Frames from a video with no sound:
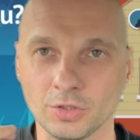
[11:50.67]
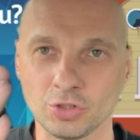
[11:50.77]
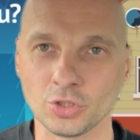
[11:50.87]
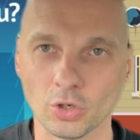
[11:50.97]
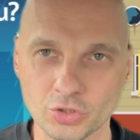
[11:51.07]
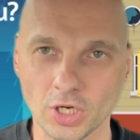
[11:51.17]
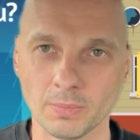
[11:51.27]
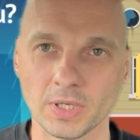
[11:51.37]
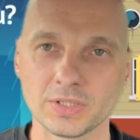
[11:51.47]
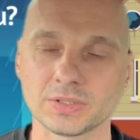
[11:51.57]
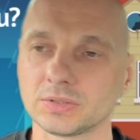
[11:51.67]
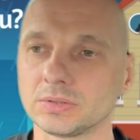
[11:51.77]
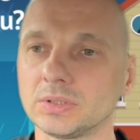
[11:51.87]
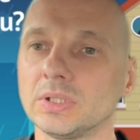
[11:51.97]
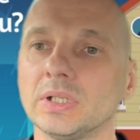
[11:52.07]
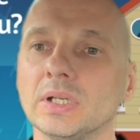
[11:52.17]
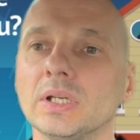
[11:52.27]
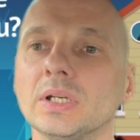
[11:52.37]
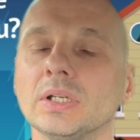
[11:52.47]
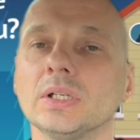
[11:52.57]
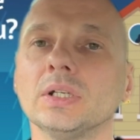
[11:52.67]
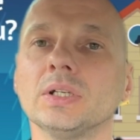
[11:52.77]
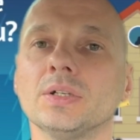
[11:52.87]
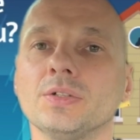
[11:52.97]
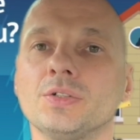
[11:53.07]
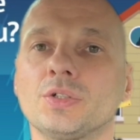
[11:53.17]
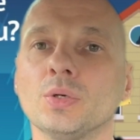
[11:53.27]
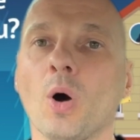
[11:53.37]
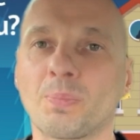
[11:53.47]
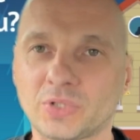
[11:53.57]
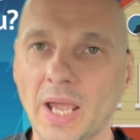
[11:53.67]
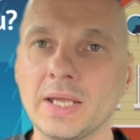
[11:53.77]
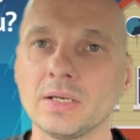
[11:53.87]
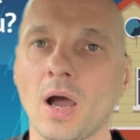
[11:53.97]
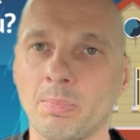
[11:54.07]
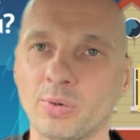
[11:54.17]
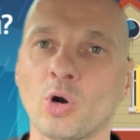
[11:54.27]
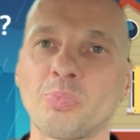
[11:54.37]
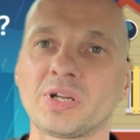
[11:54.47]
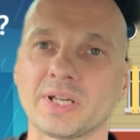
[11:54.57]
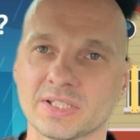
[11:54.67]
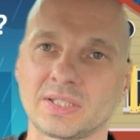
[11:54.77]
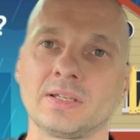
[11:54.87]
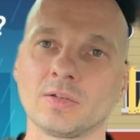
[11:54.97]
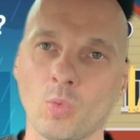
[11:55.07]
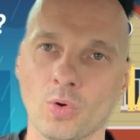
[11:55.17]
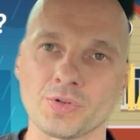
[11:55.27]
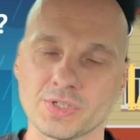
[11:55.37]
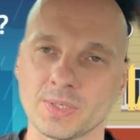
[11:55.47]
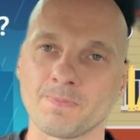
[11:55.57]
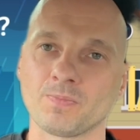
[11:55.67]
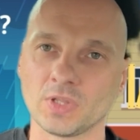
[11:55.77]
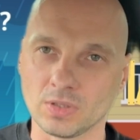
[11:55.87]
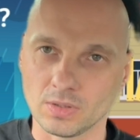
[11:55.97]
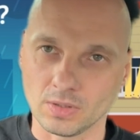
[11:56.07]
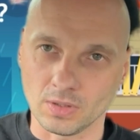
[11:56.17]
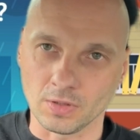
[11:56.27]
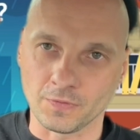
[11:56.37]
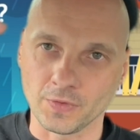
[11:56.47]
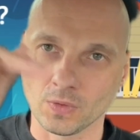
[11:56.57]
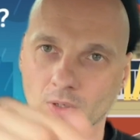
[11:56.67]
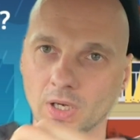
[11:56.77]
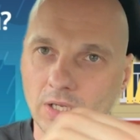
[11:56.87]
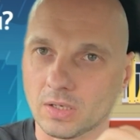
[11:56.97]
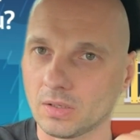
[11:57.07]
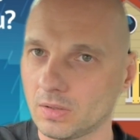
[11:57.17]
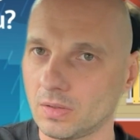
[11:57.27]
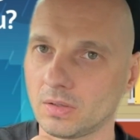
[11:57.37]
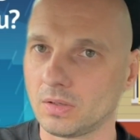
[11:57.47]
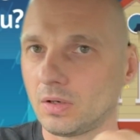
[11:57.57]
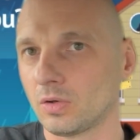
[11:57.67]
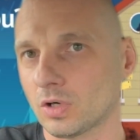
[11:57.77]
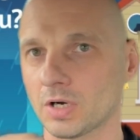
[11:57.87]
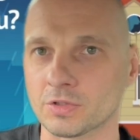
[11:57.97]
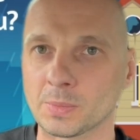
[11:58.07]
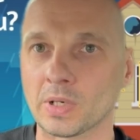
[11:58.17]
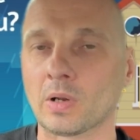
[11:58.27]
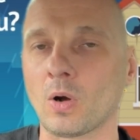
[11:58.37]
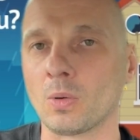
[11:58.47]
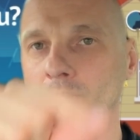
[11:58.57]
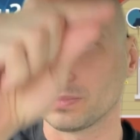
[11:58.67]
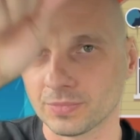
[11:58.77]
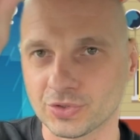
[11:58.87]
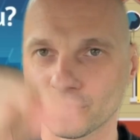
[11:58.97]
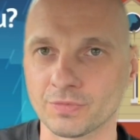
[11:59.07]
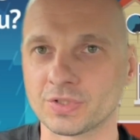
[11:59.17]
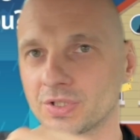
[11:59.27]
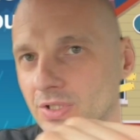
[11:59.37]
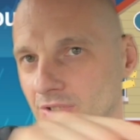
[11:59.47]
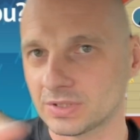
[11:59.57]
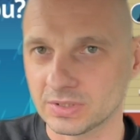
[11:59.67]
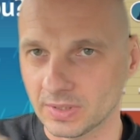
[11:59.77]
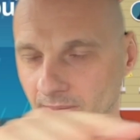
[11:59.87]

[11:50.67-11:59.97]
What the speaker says: Your job is to obtain appropriate extended warranty. If you click on Carexamer.com services